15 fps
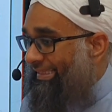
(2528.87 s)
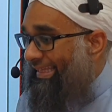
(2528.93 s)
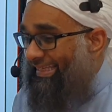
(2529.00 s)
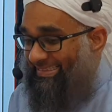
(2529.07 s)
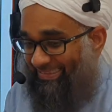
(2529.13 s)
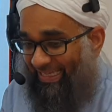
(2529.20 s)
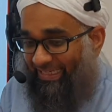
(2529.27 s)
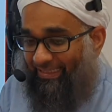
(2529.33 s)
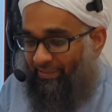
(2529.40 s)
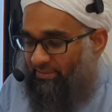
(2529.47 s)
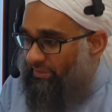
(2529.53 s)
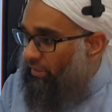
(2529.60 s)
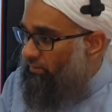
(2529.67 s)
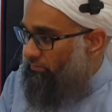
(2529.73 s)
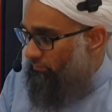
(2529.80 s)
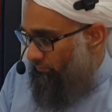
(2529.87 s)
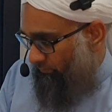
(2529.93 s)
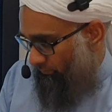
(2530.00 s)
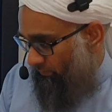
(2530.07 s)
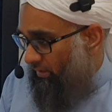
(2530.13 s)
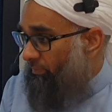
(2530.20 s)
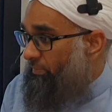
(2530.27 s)
It's telling us that,
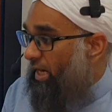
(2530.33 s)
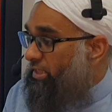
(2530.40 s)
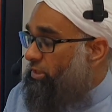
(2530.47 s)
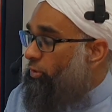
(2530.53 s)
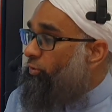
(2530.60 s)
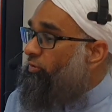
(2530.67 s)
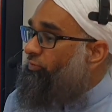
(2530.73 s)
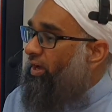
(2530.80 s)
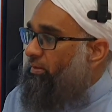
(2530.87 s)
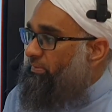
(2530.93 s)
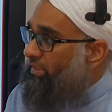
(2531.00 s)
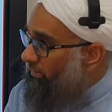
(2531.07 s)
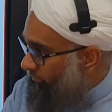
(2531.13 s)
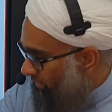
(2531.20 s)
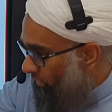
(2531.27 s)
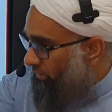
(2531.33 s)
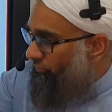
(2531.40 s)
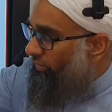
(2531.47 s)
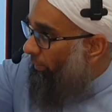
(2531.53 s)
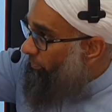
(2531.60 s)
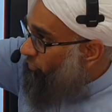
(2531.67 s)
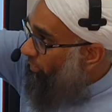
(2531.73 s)
come, I dare you to fight me, come down and
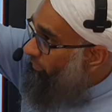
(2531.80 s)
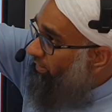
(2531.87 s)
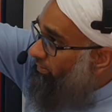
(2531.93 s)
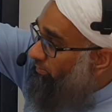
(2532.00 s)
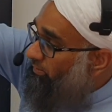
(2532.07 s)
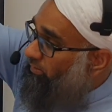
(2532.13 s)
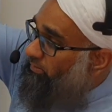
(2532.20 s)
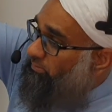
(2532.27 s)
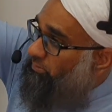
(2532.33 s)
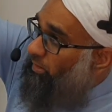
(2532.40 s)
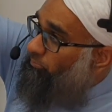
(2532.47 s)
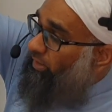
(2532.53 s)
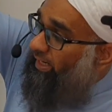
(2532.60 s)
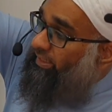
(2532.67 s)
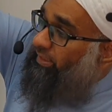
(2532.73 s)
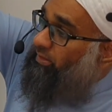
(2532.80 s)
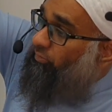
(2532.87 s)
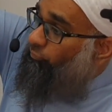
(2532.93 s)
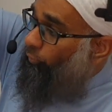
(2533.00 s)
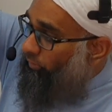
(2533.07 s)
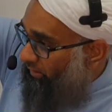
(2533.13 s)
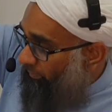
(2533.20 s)
fight me, stop hiding in a
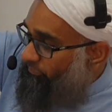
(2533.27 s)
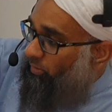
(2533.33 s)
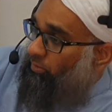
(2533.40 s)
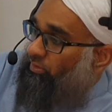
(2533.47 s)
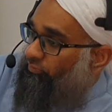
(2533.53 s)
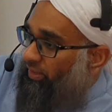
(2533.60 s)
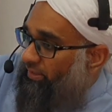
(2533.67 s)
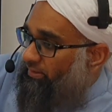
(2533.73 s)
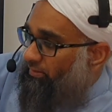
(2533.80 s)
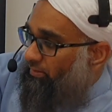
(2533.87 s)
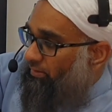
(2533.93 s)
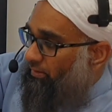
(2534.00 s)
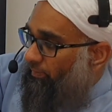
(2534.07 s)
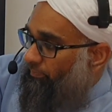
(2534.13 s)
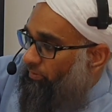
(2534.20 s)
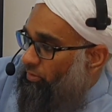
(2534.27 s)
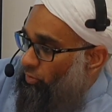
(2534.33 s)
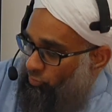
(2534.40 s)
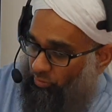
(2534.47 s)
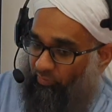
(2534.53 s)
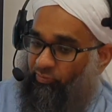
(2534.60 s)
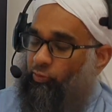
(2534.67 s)
fort, come down and fight.
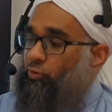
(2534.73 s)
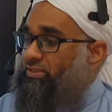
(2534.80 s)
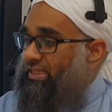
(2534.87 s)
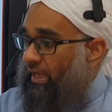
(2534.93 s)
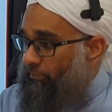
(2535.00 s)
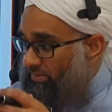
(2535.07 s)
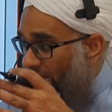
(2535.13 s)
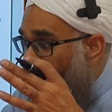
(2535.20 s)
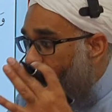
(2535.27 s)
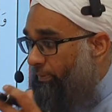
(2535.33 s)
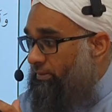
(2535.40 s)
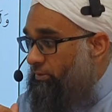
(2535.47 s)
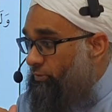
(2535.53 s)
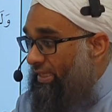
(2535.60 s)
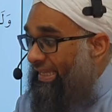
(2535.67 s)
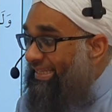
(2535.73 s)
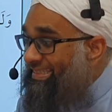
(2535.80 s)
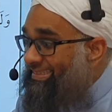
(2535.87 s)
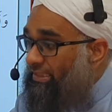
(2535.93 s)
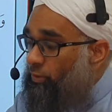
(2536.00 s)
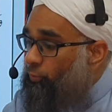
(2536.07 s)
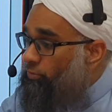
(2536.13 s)
So if in those times that happens, you say,
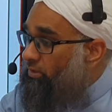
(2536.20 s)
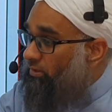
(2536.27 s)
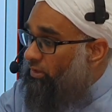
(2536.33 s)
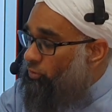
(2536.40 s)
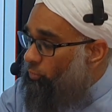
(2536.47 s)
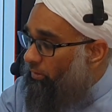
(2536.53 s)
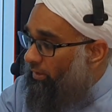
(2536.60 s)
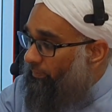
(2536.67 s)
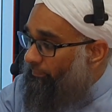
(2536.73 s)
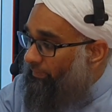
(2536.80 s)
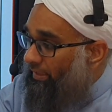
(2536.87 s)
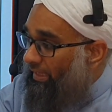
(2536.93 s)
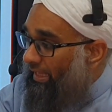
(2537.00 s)
inzil in kunta rajulan,